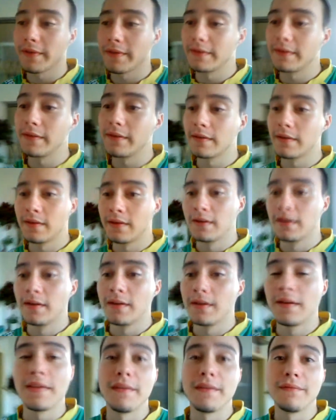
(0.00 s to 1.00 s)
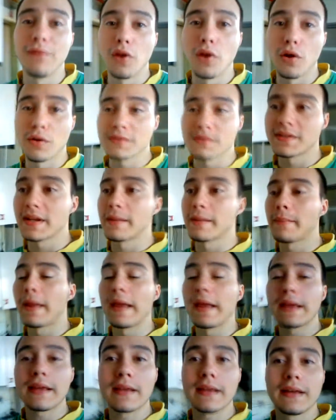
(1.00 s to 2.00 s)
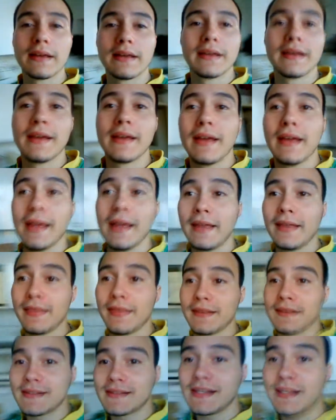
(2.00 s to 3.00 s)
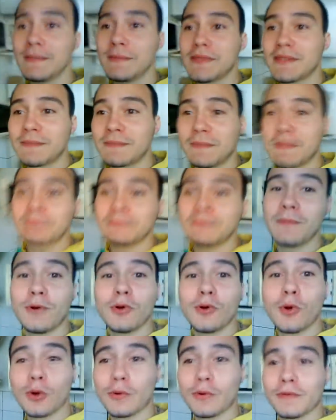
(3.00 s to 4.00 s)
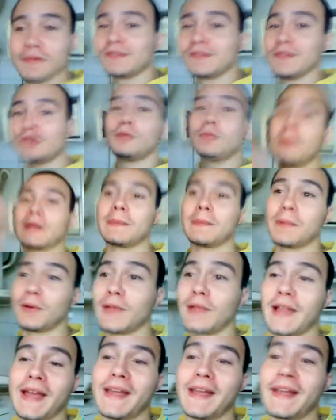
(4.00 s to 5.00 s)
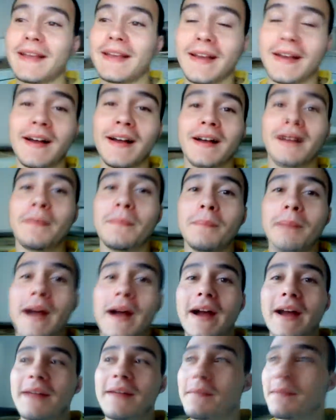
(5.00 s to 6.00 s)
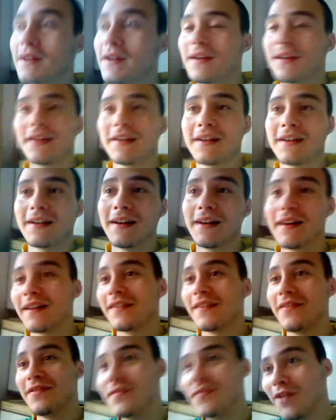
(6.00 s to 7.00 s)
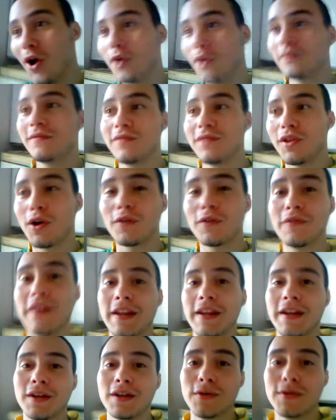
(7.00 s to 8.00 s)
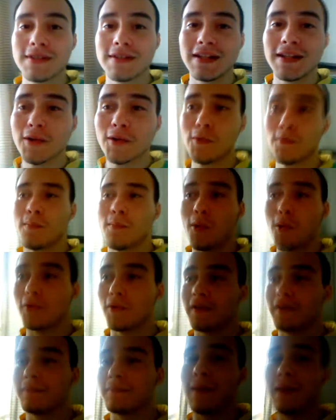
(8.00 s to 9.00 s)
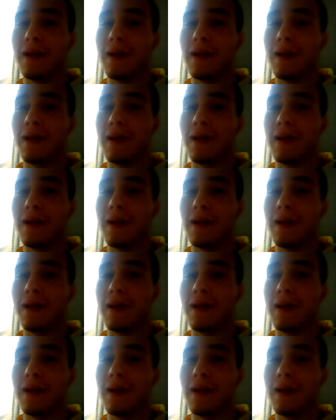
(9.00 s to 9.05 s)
than the vlogs that I make, and it seems that you people like my non-vlog videos a little more than